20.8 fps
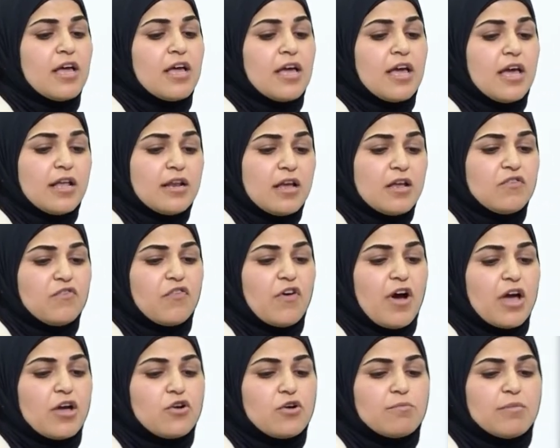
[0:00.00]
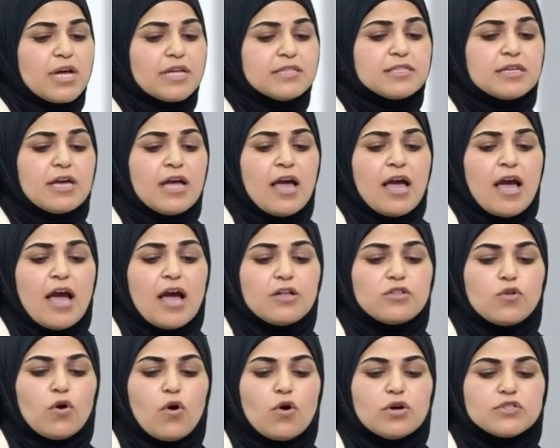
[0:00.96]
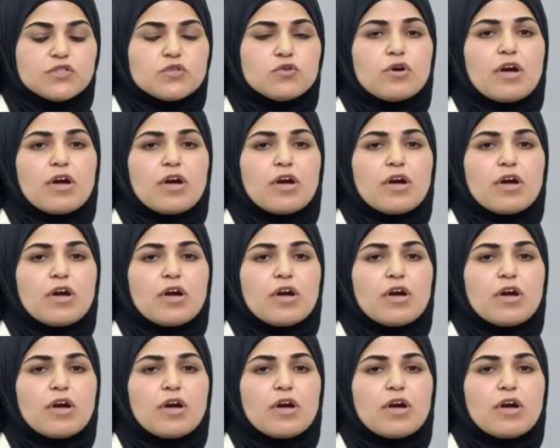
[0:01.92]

in environment, and also